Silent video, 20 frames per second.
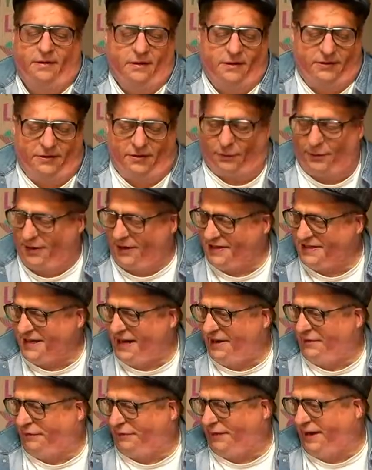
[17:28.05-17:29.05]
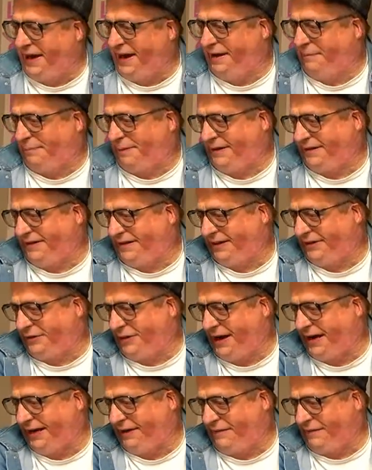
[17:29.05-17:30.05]
The world's not flat, but, like,
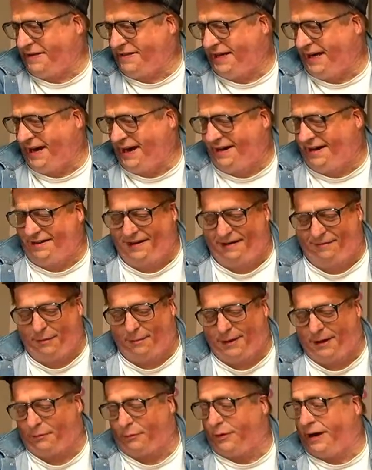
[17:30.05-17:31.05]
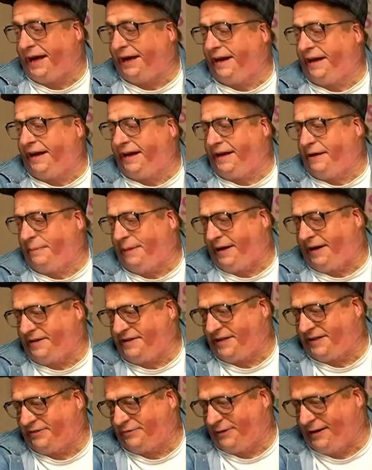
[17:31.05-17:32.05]
try convincing, never mind, we're not going to get into
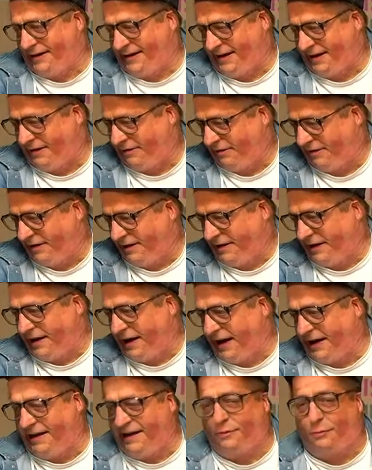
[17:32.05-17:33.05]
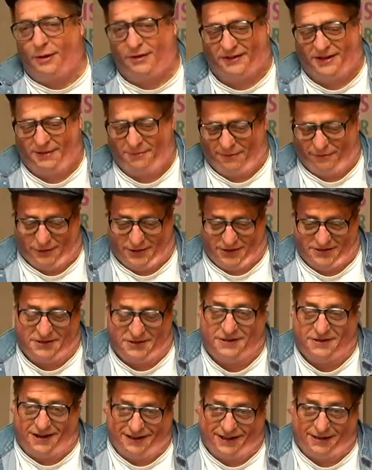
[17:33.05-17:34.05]
politics right now. I need whiskey before I
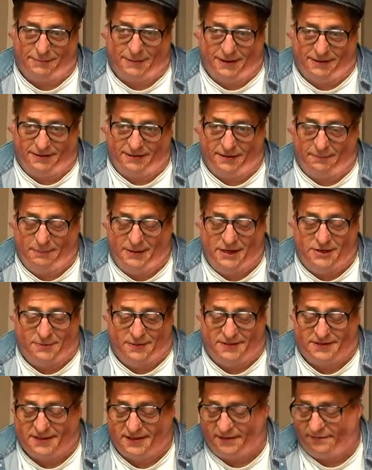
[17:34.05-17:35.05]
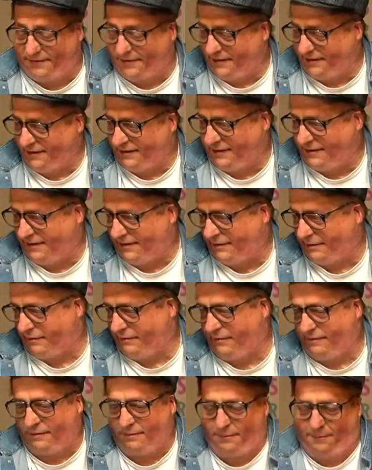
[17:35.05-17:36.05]
start talking about the impeachment stuff and how
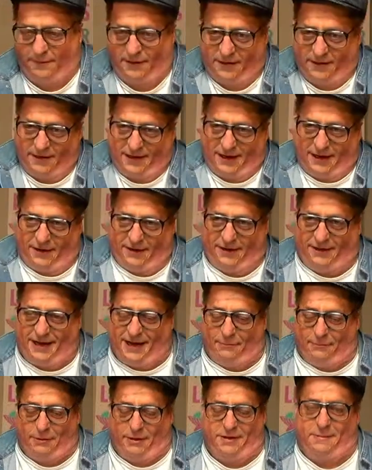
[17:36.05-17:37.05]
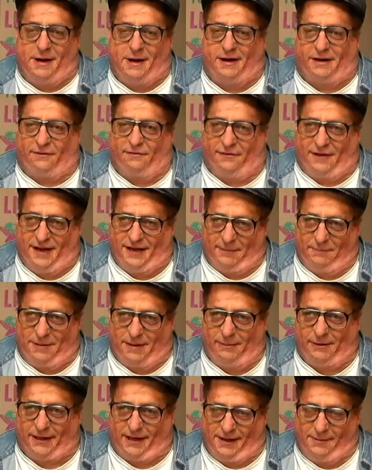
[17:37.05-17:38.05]
you can't wear the American flag in
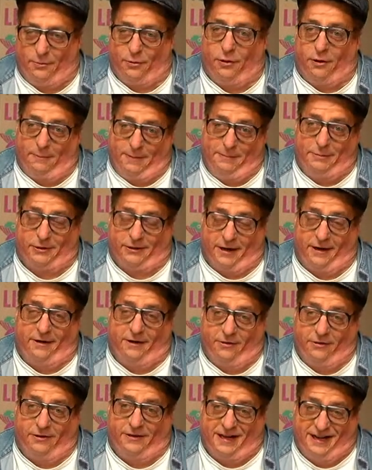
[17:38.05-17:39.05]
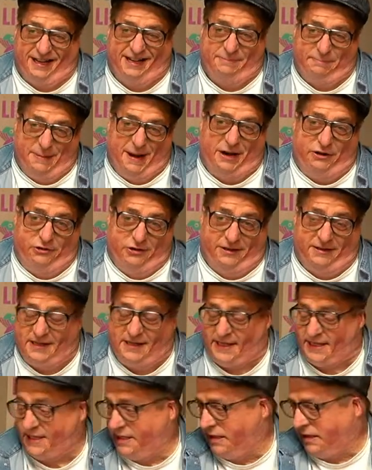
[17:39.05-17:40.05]
public anymore, or people are going to know you're kind of batshit
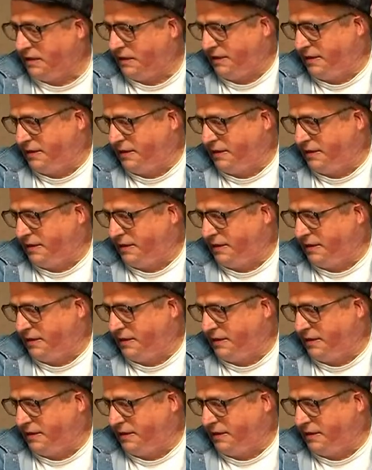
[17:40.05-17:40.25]
nuts.